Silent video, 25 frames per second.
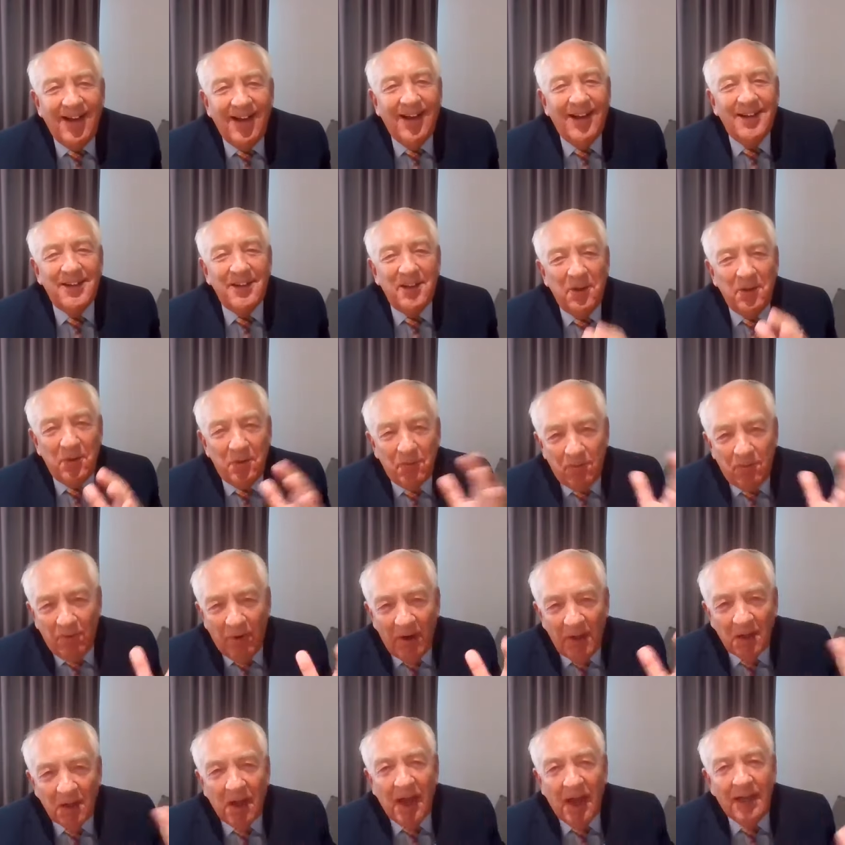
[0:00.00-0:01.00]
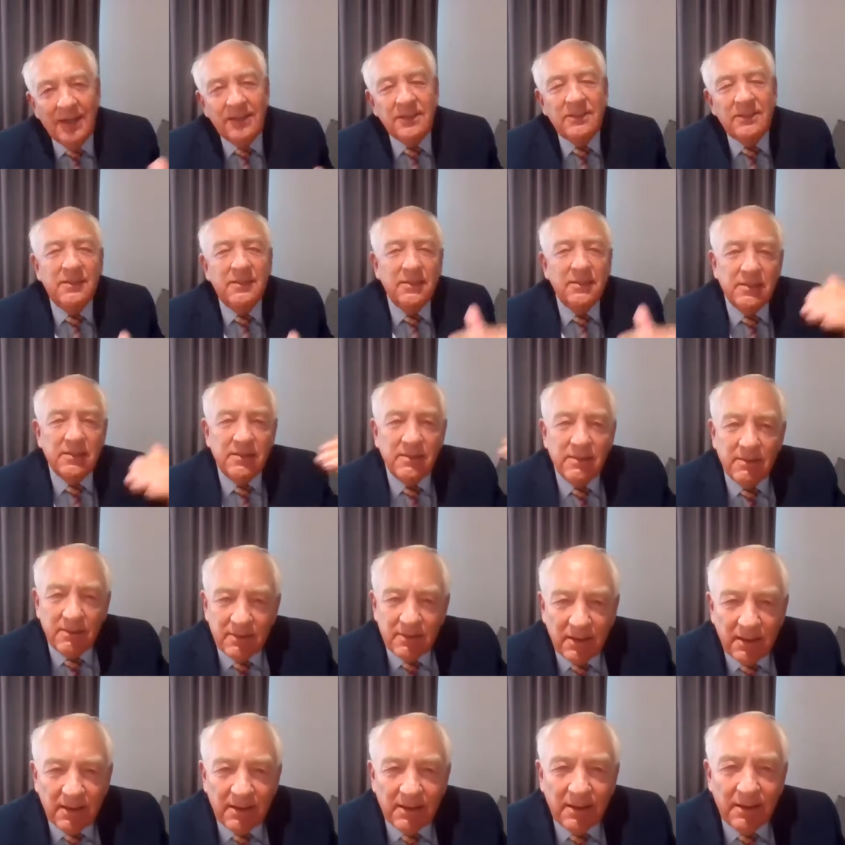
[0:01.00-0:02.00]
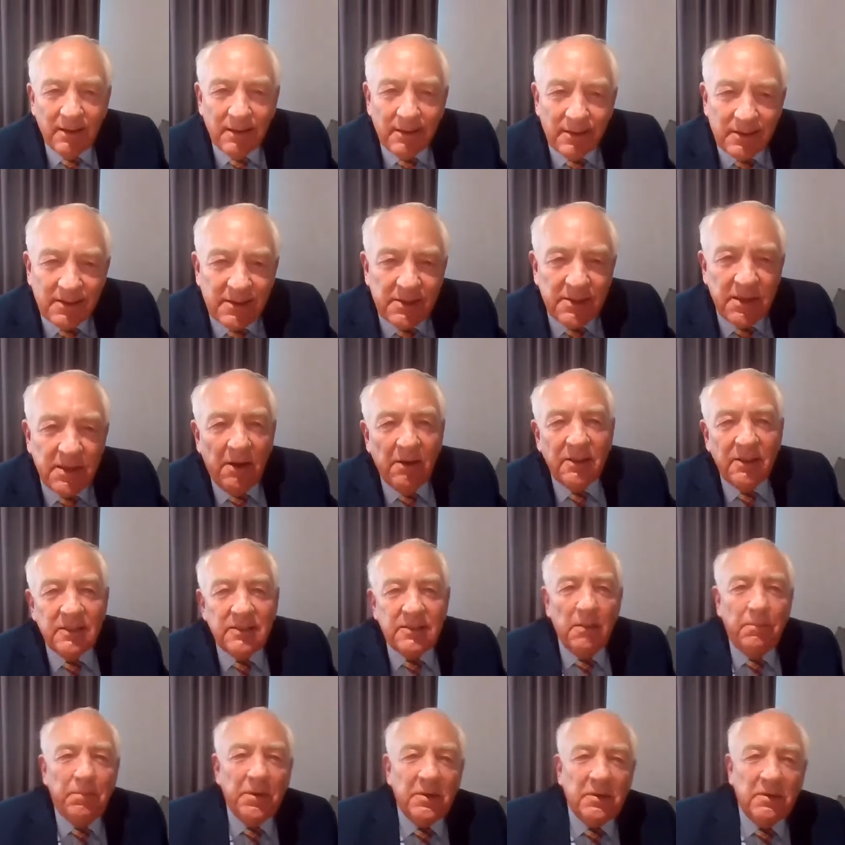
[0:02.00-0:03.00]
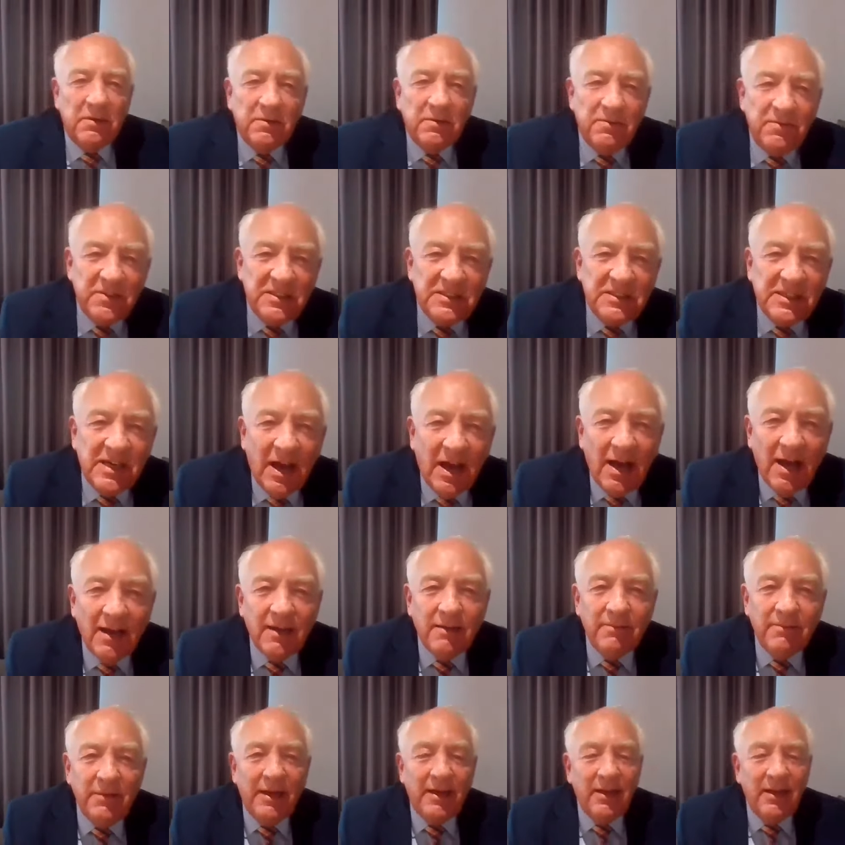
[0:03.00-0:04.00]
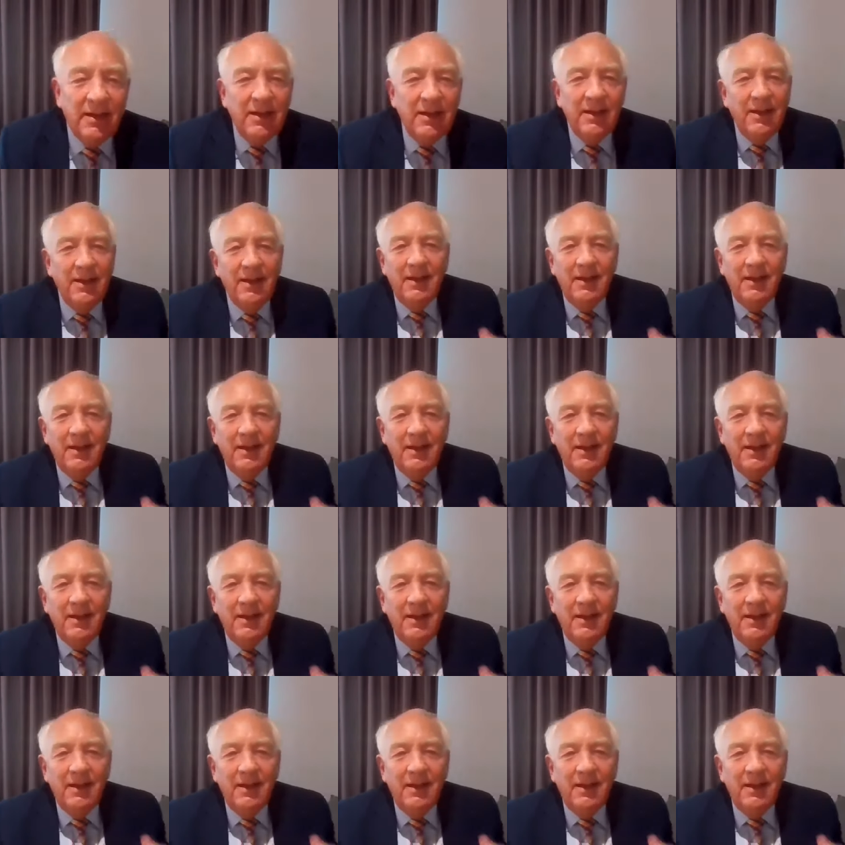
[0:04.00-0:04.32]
And you'd realize this stereotypical physiognomy.